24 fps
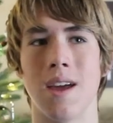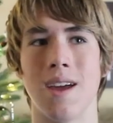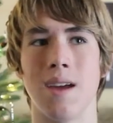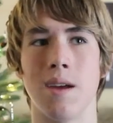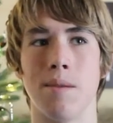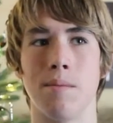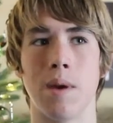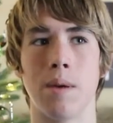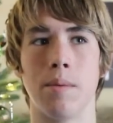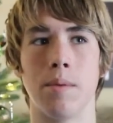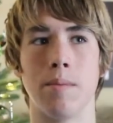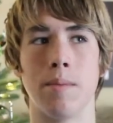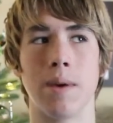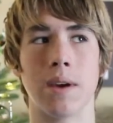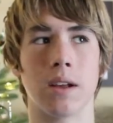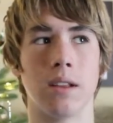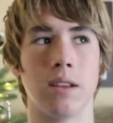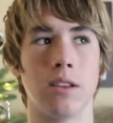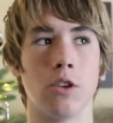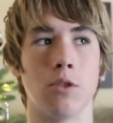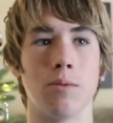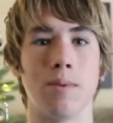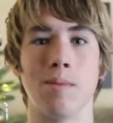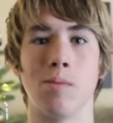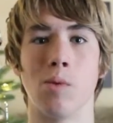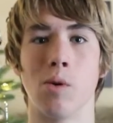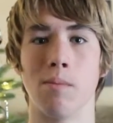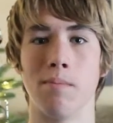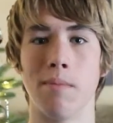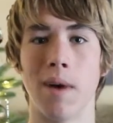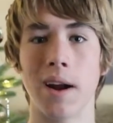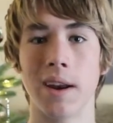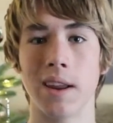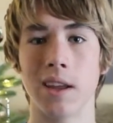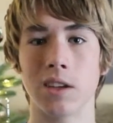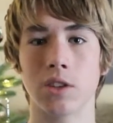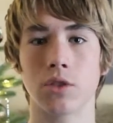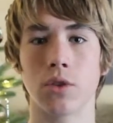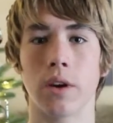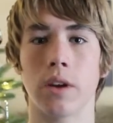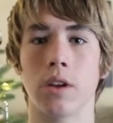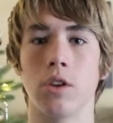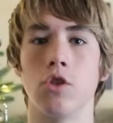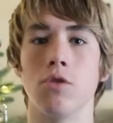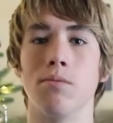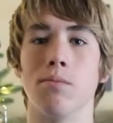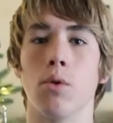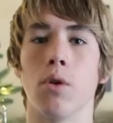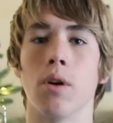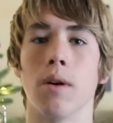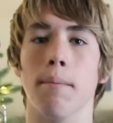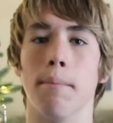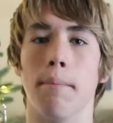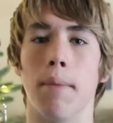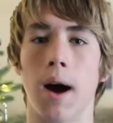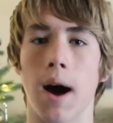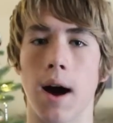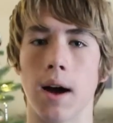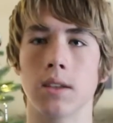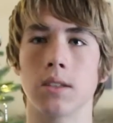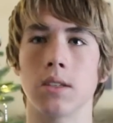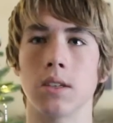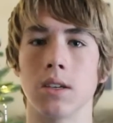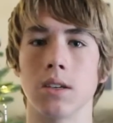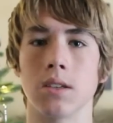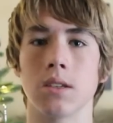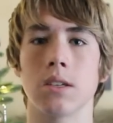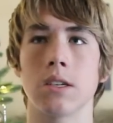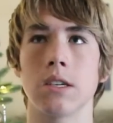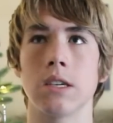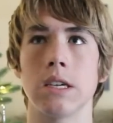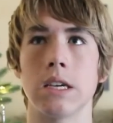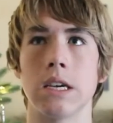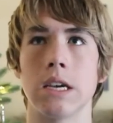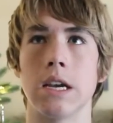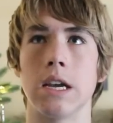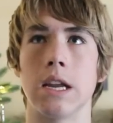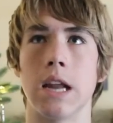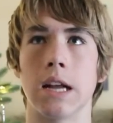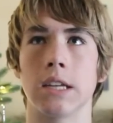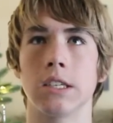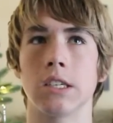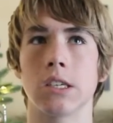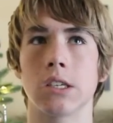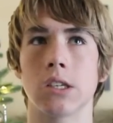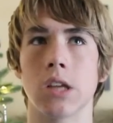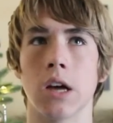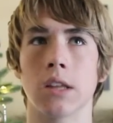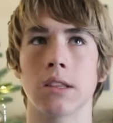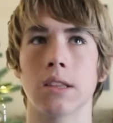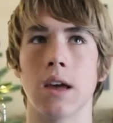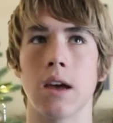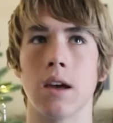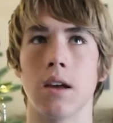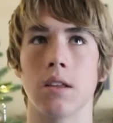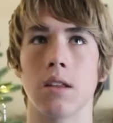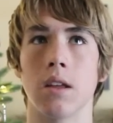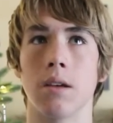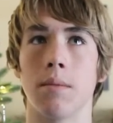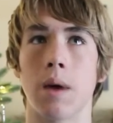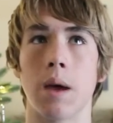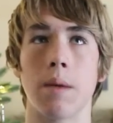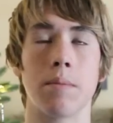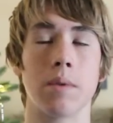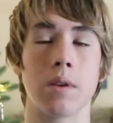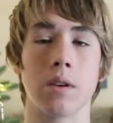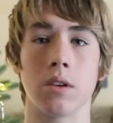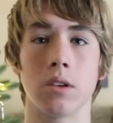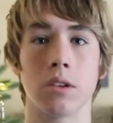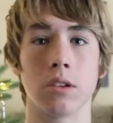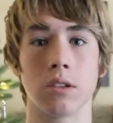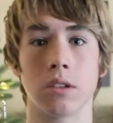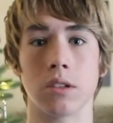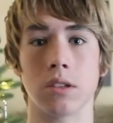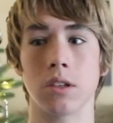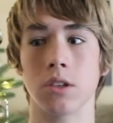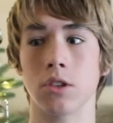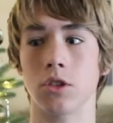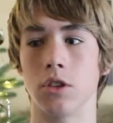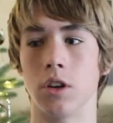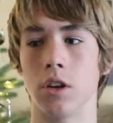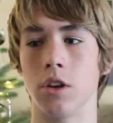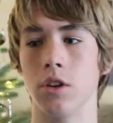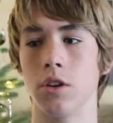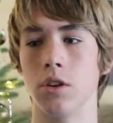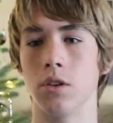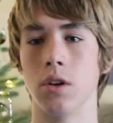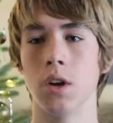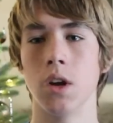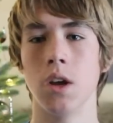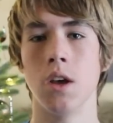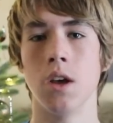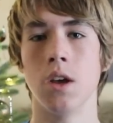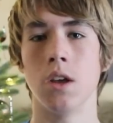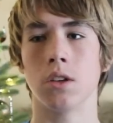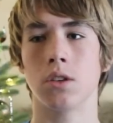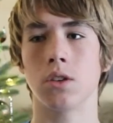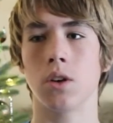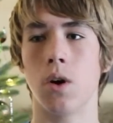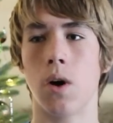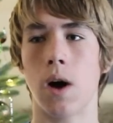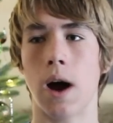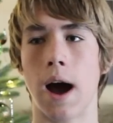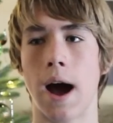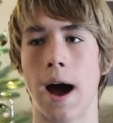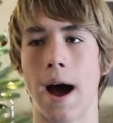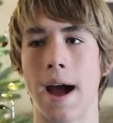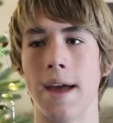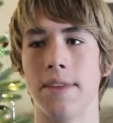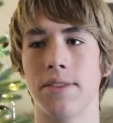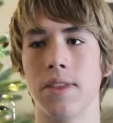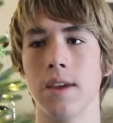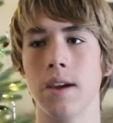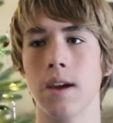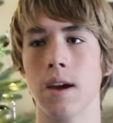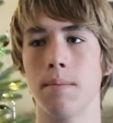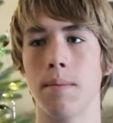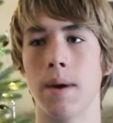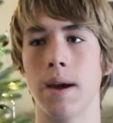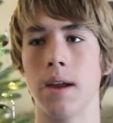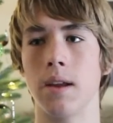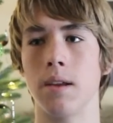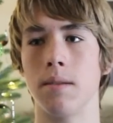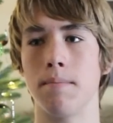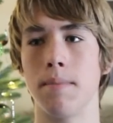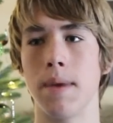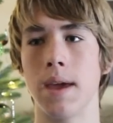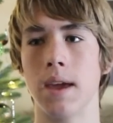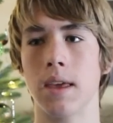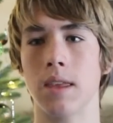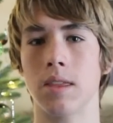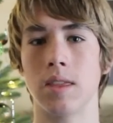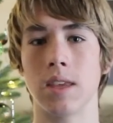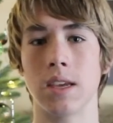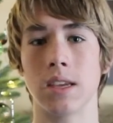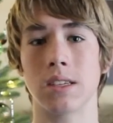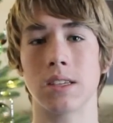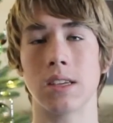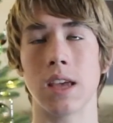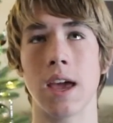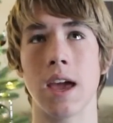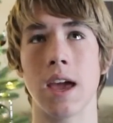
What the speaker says: and maybe make a little bit more money so I can do more unboxings. And I just thought that that might be a good decision to do. So I think I might make this